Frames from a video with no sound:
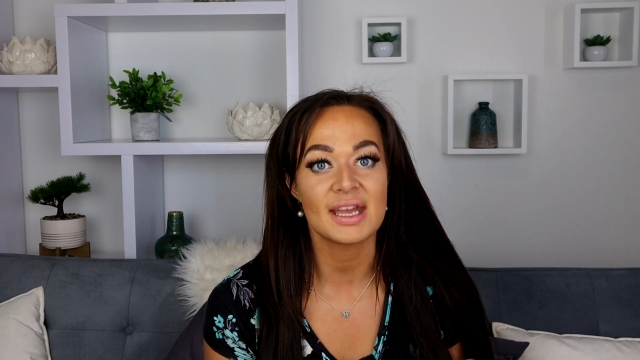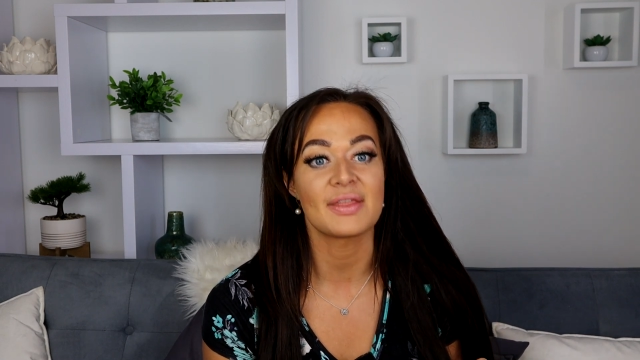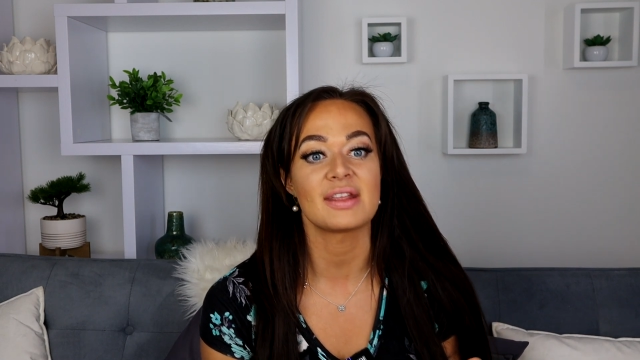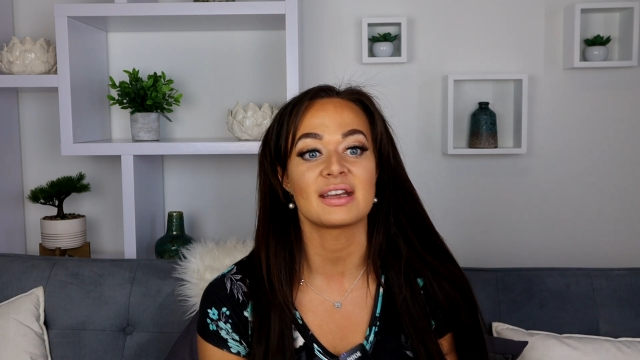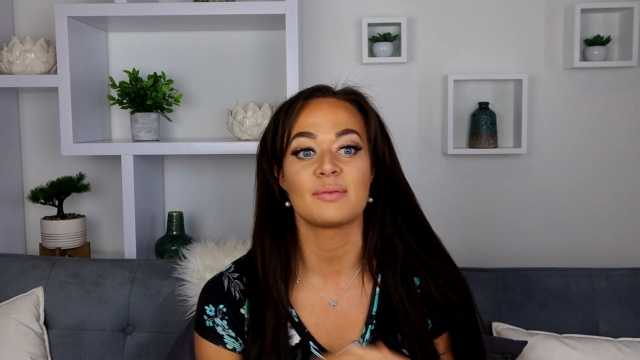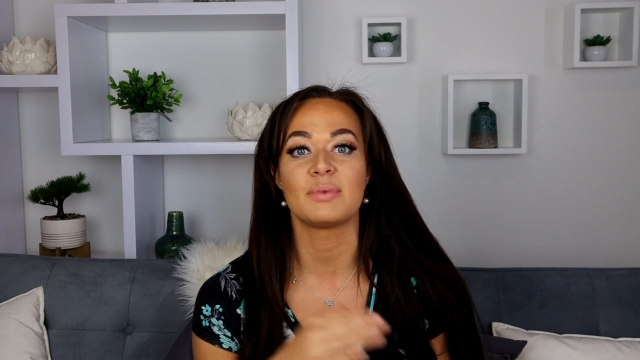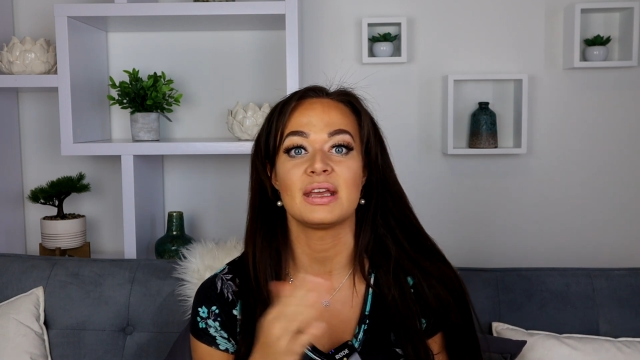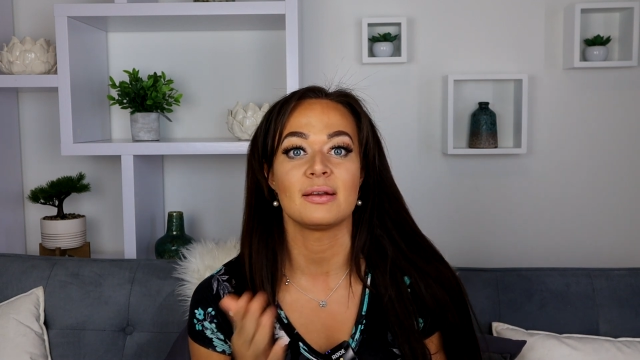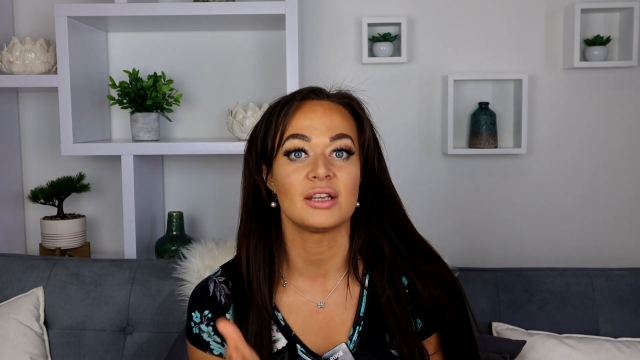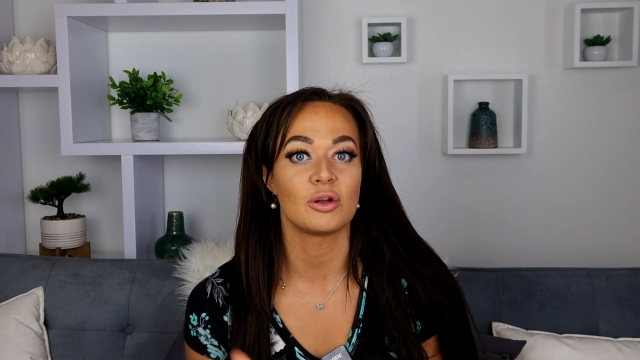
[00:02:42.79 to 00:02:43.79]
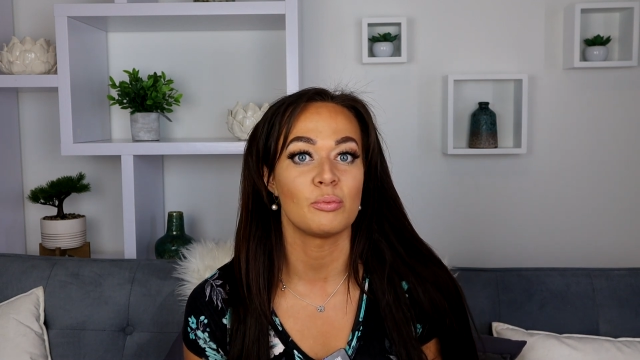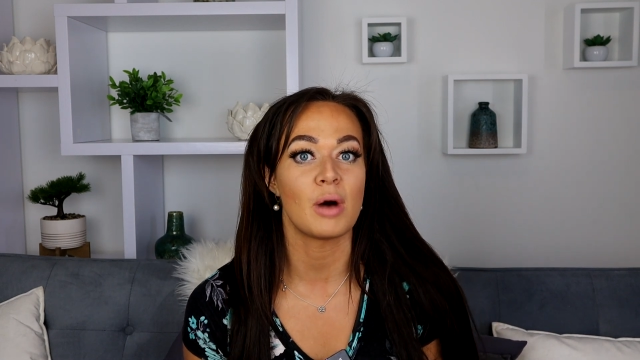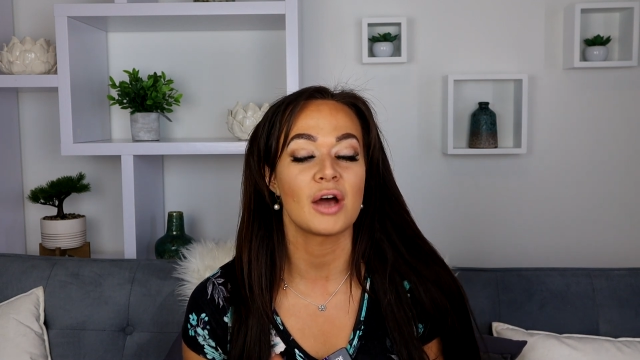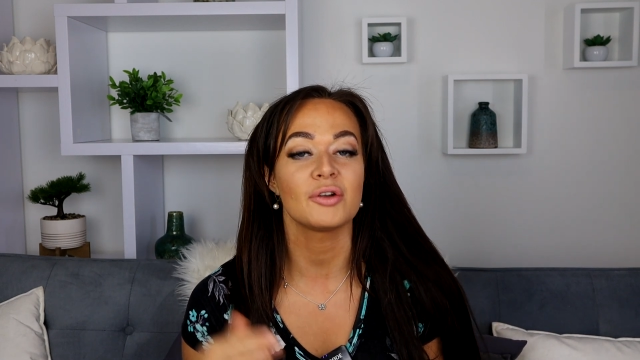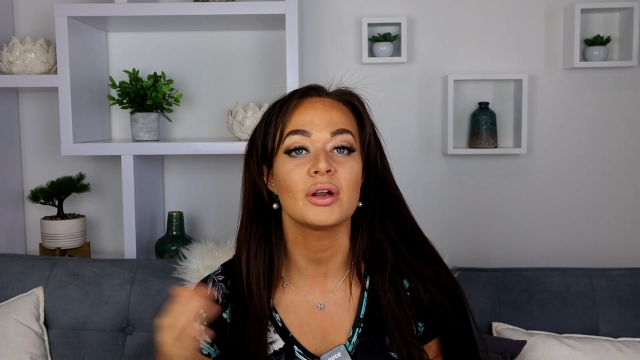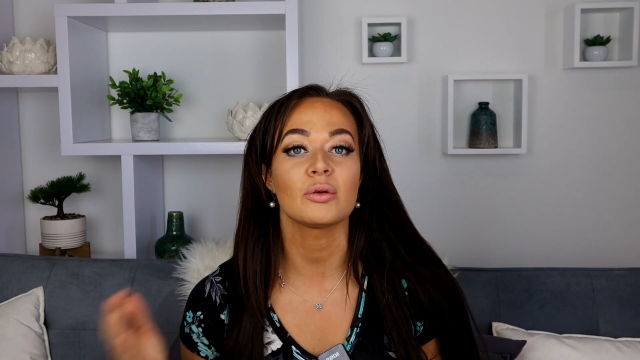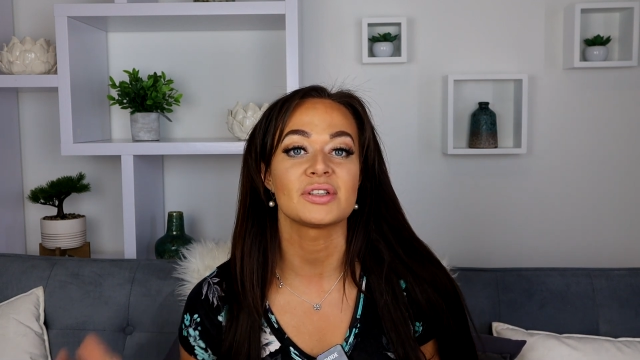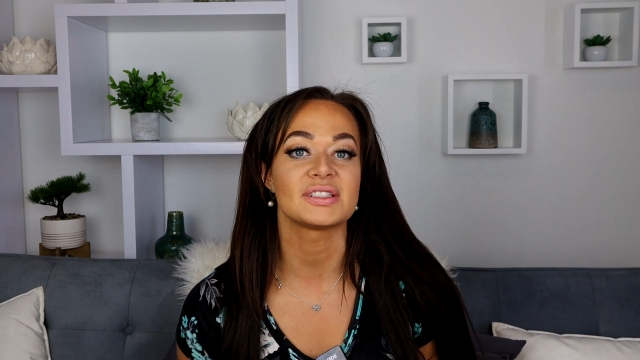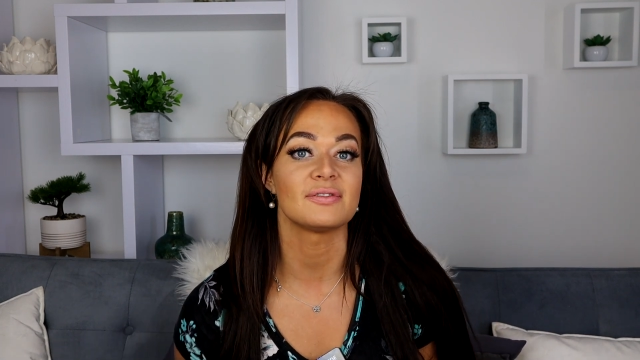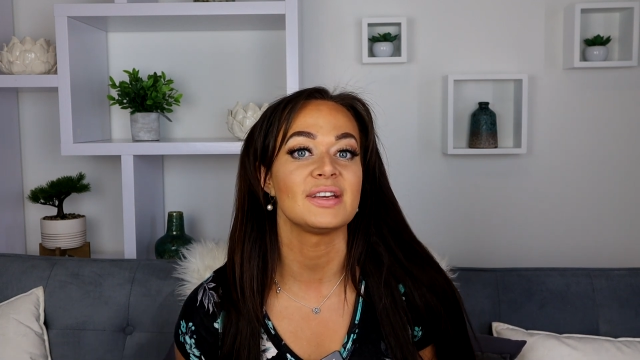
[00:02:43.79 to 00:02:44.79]
and then it can be, you know, moderate
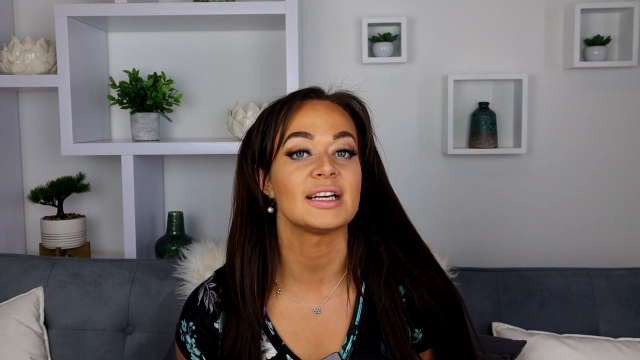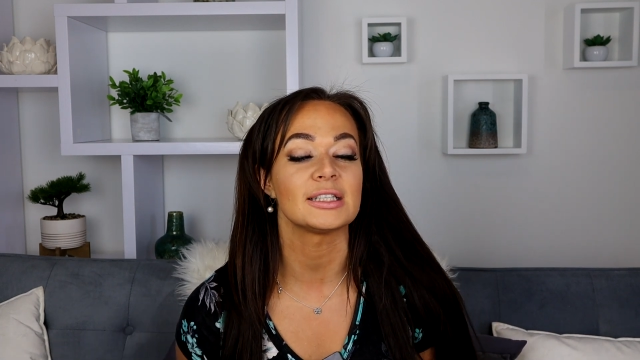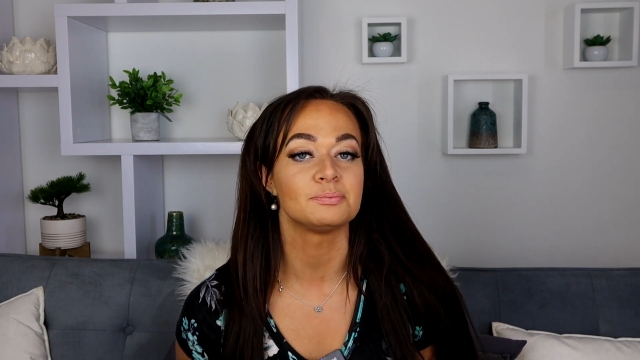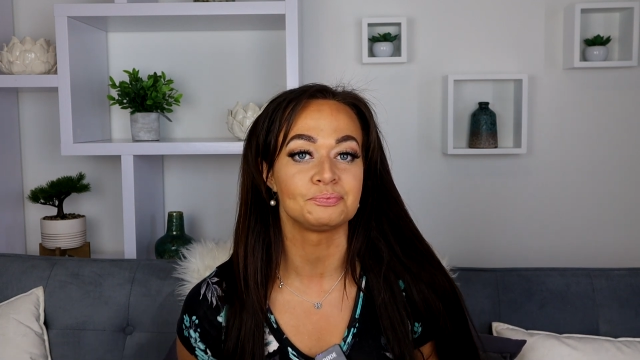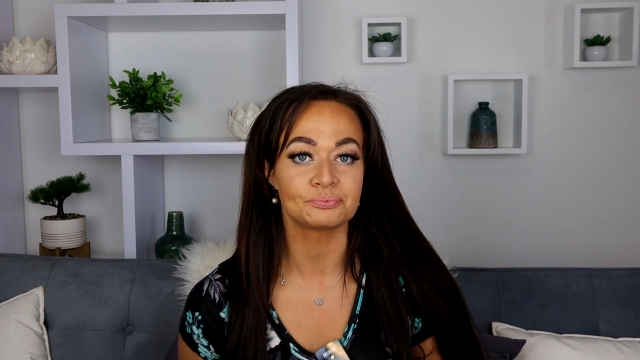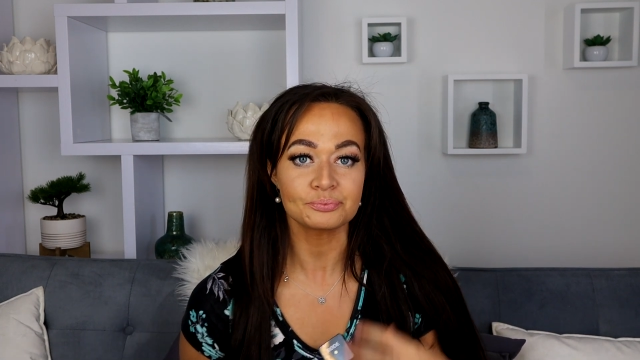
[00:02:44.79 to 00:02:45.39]
or severe.